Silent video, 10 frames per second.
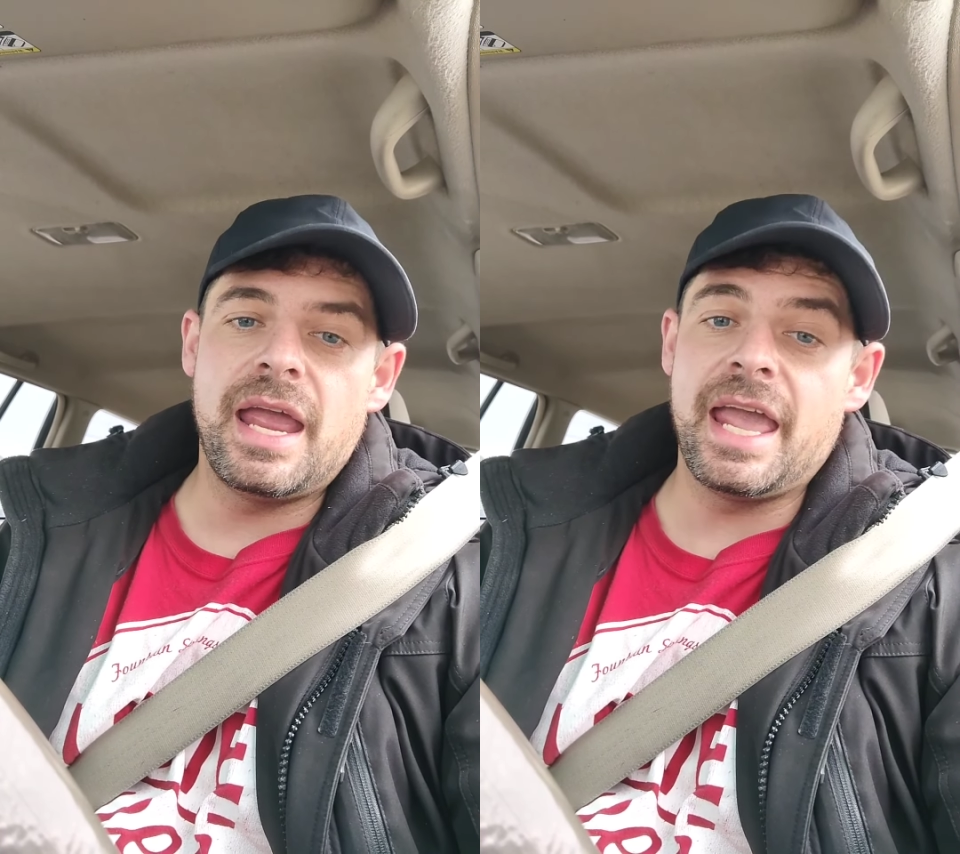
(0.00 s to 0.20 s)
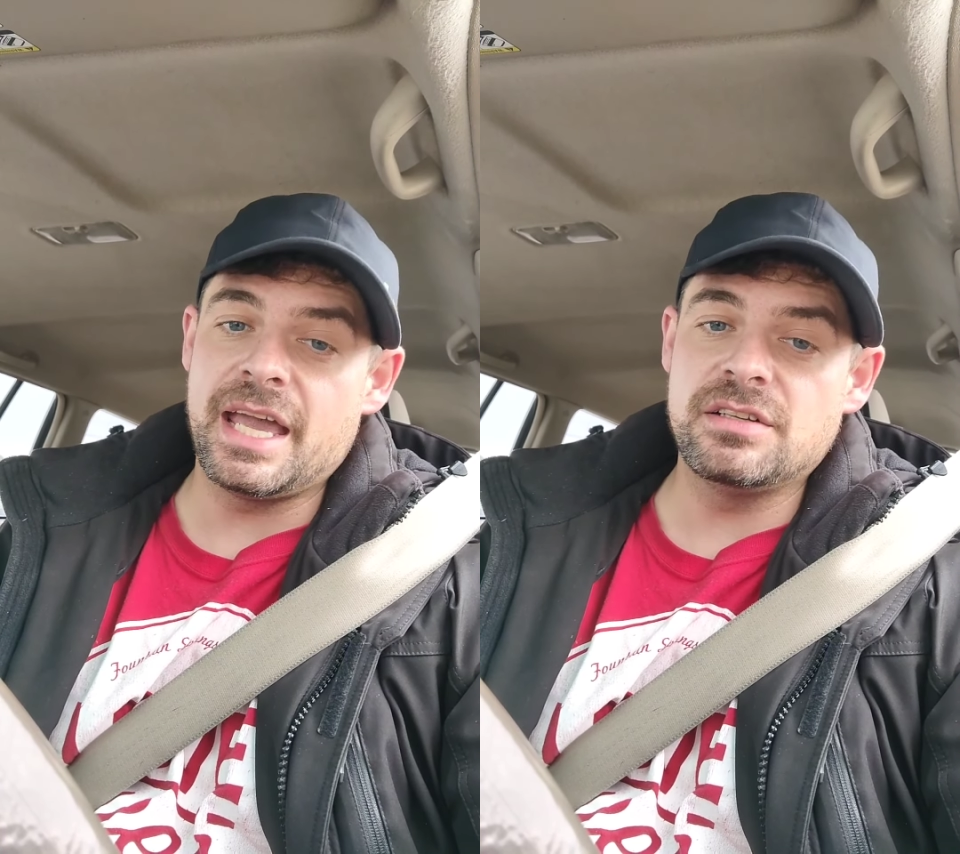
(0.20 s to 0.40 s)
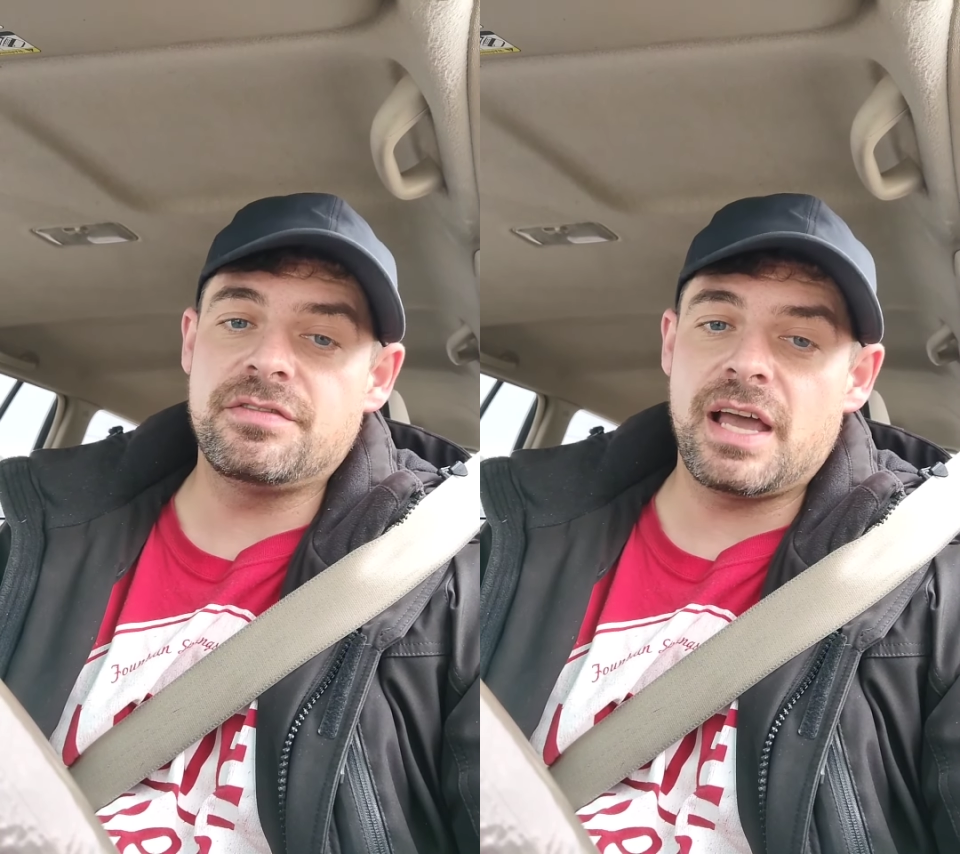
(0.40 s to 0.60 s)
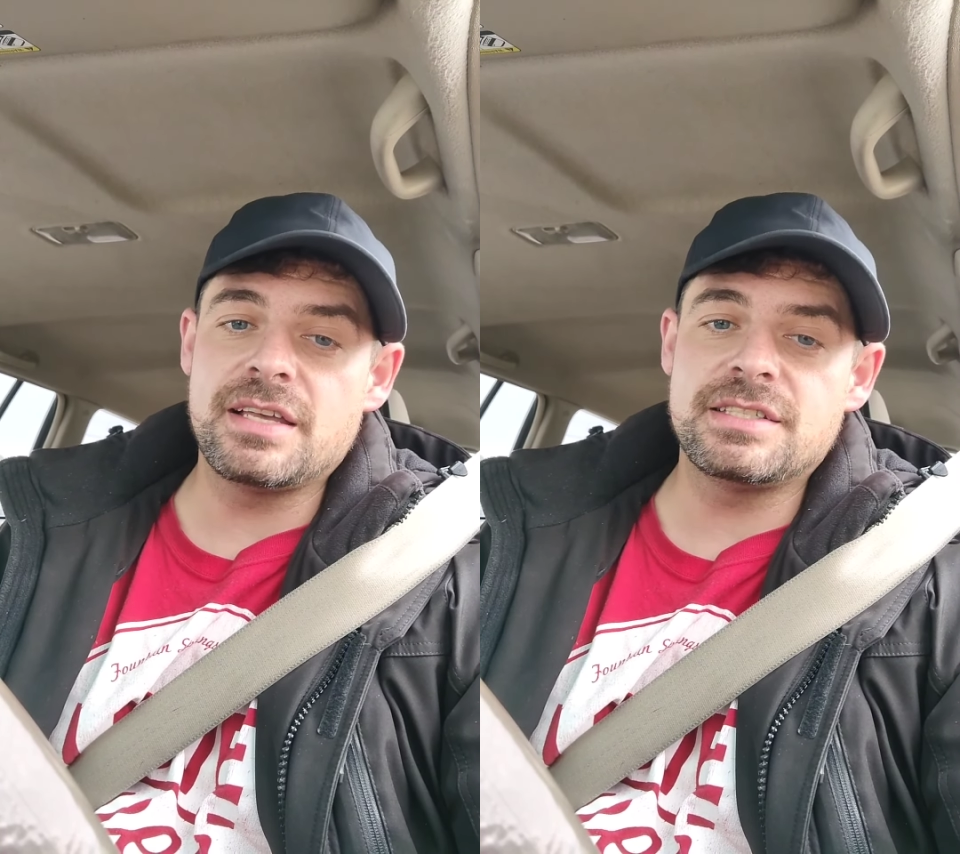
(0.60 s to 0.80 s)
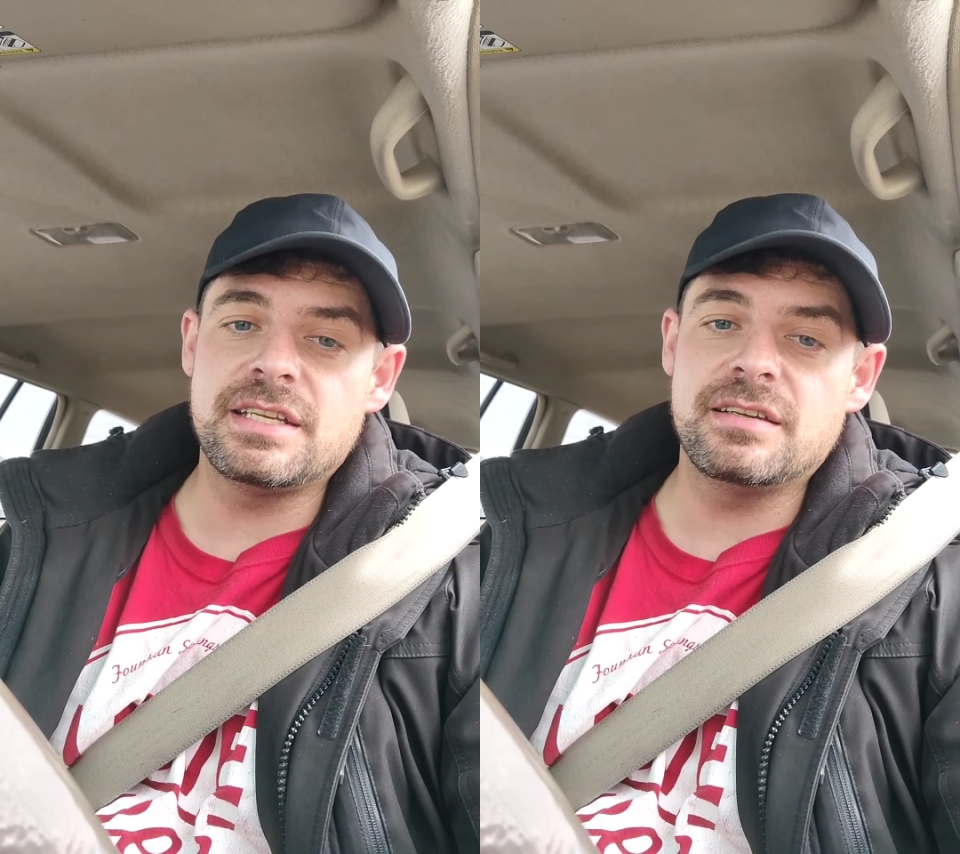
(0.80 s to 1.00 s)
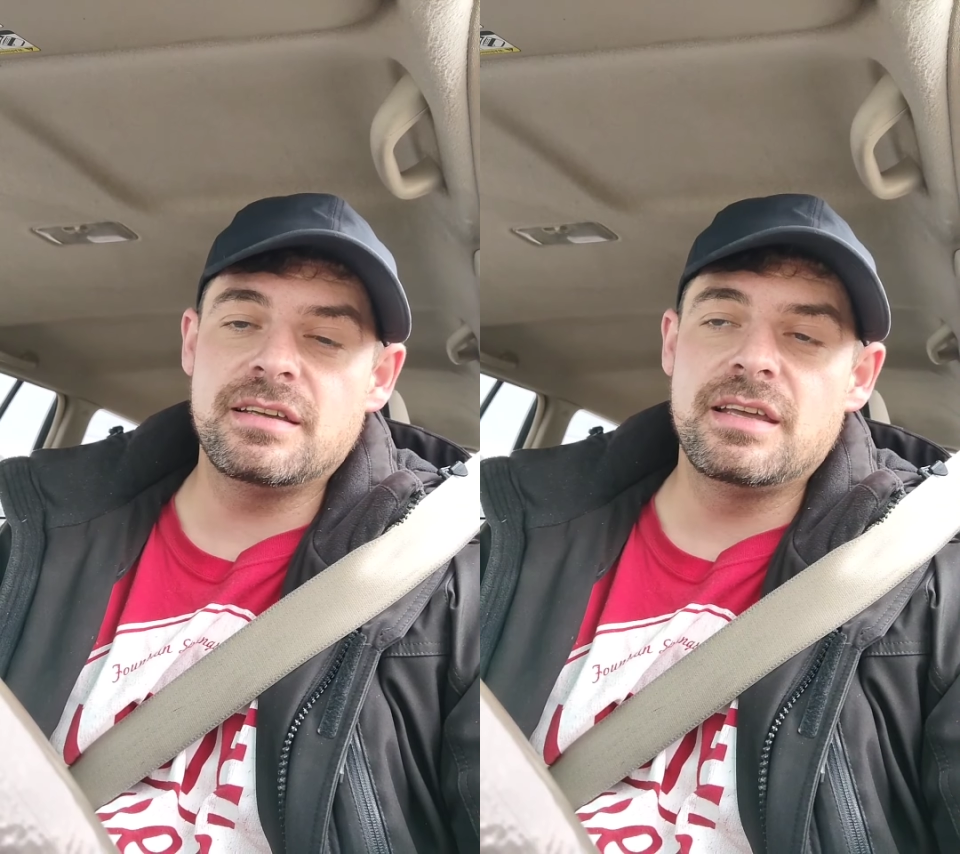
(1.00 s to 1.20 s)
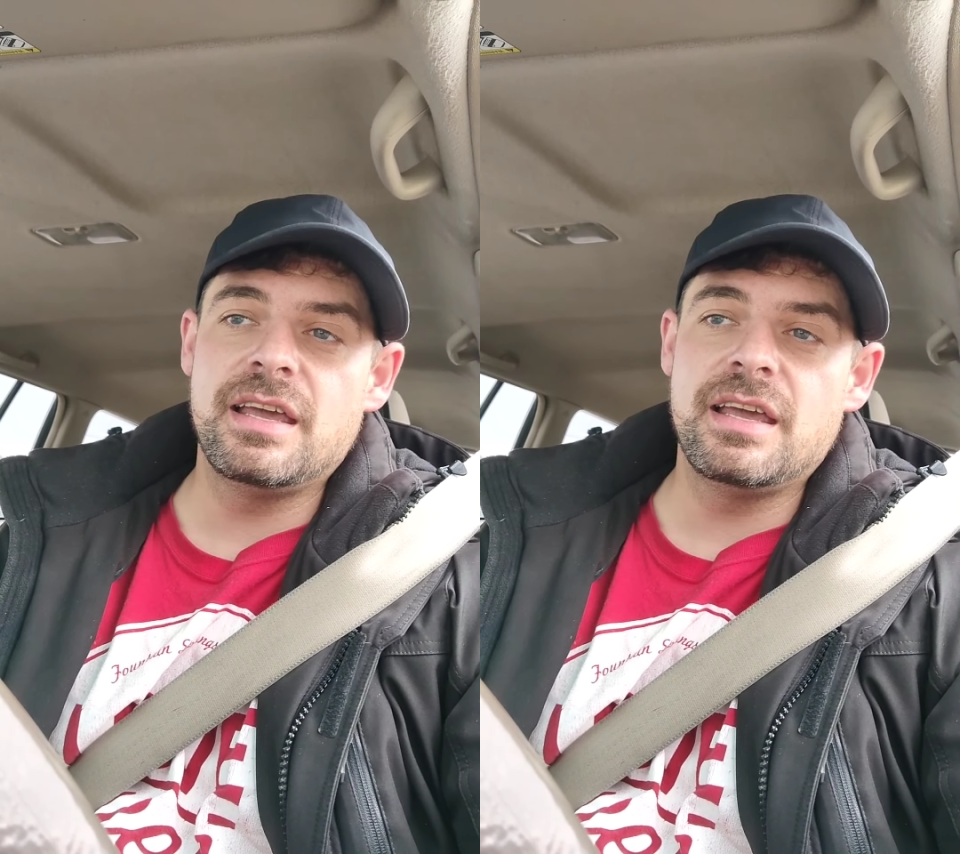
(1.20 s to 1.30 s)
and fasting,